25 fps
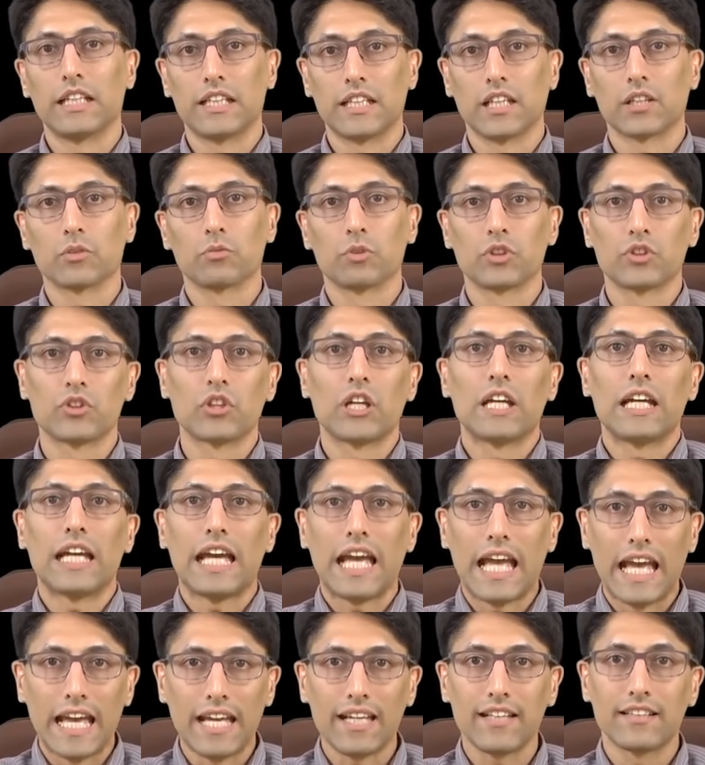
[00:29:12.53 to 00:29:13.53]
In other words,
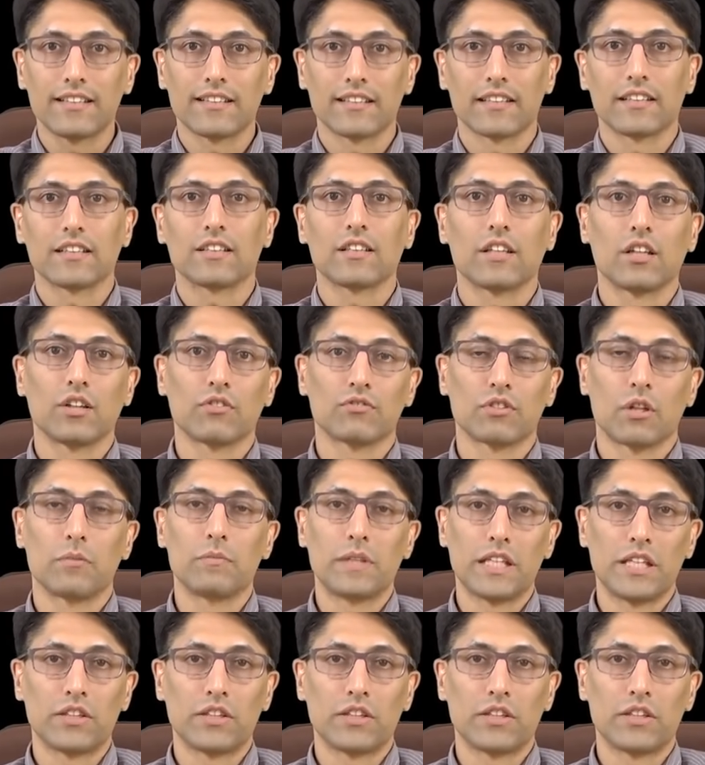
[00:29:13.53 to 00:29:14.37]
exit from